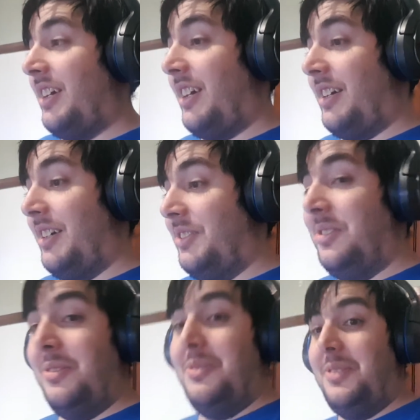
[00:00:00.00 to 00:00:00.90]

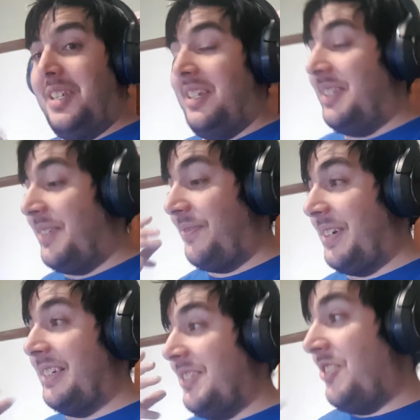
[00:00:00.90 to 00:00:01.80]
use his
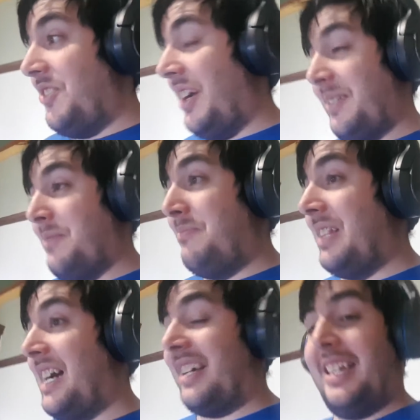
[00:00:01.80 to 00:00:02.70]
friggin' Shadow
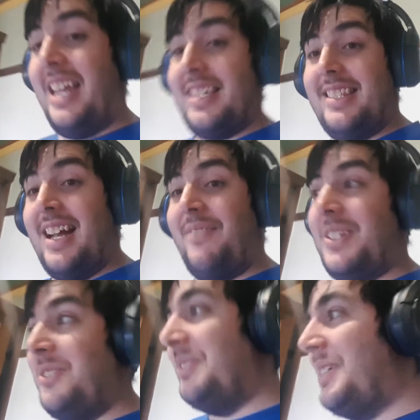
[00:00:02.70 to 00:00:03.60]
Black. He has to have a
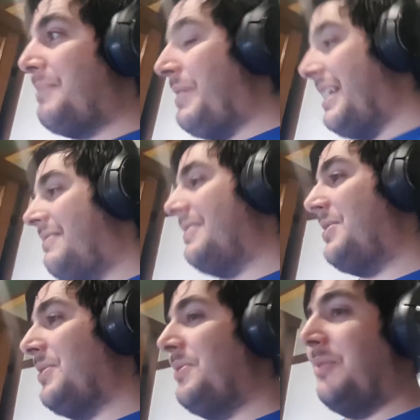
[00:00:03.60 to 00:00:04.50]
unique power
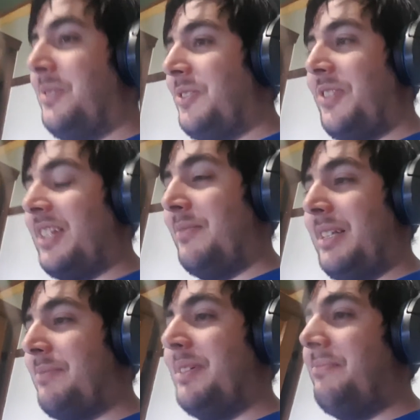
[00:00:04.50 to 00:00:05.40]
too. All the Shadow
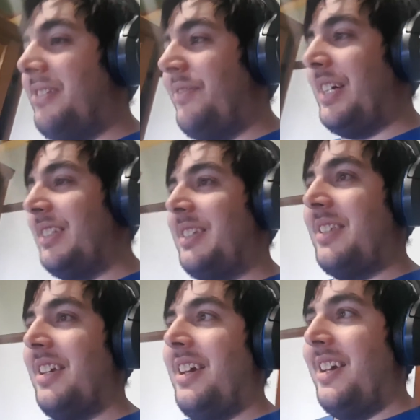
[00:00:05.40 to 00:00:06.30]
Black people have had
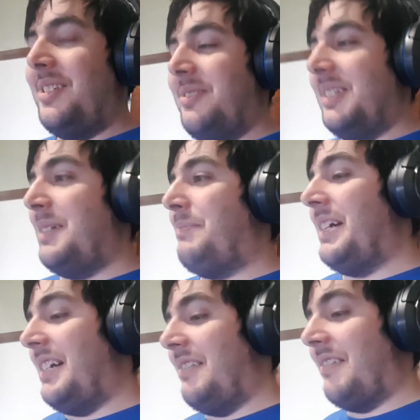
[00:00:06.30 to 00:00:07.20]
this unique
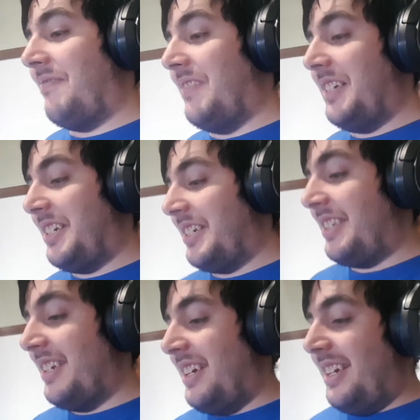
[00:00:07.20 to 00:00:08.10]
power, and
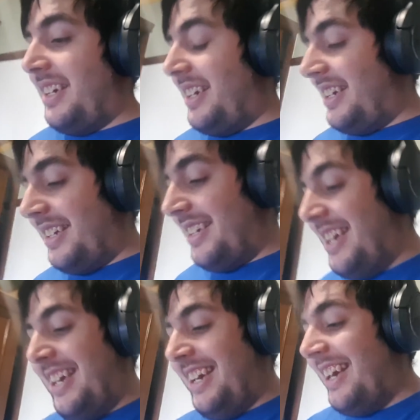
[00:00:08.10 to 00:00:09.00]
Wretches.
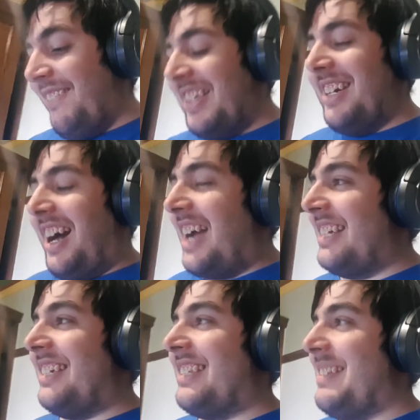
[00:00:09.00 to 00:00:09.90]
I
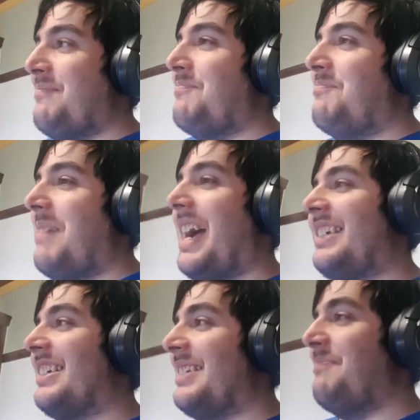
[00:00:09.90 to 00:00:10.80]
could just
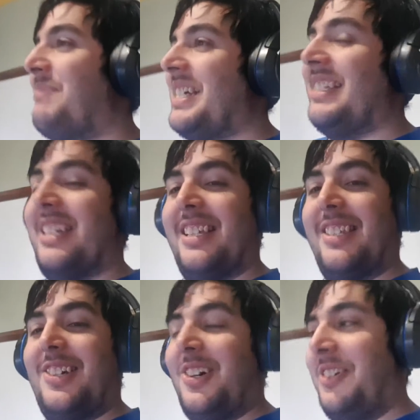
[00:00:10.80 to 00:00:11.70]
imagine him being
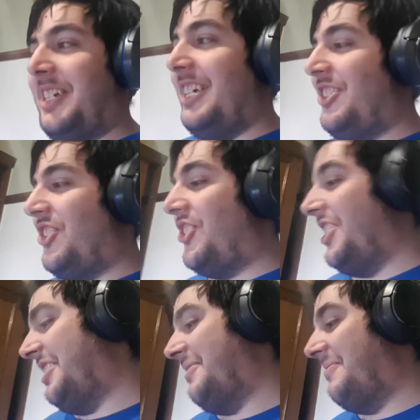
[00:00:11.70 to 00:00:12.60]
this cocky
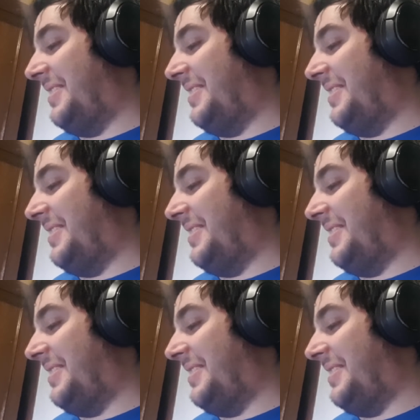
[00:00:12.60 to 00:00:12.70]
shit